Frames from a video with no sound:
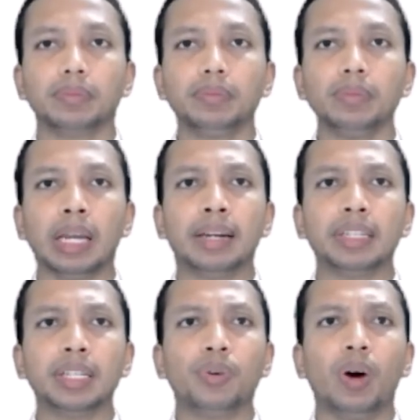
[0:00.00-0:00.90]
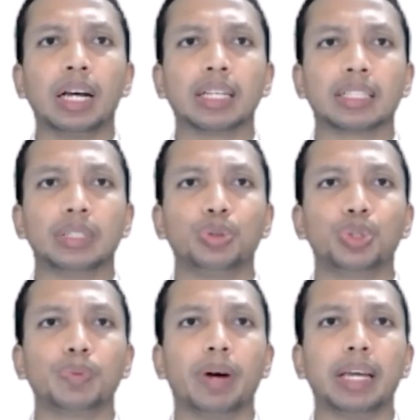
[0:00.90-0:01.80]
and it was
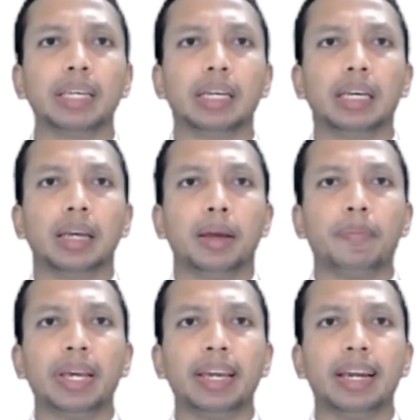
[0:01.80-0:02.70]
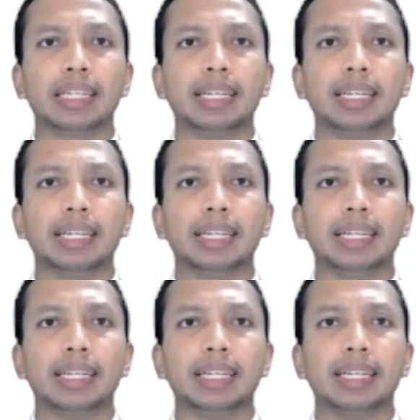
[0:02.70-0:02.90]
used by Pickett et